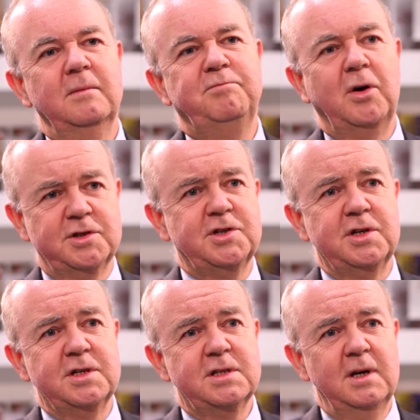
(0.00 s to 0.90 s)

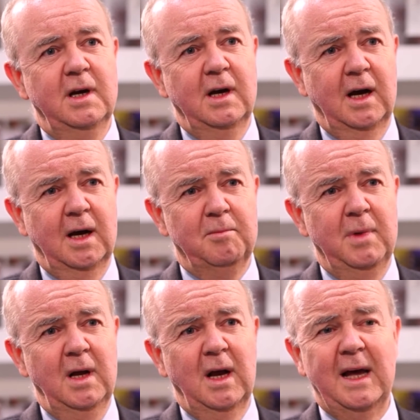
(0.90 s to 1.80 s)
postures,
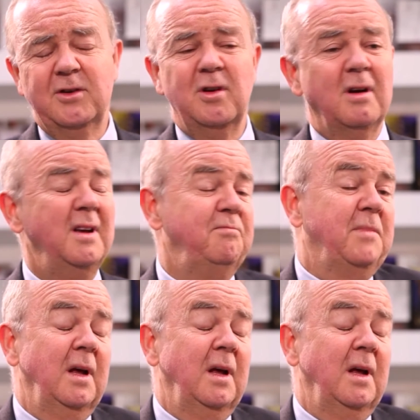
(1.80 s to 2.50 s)
and he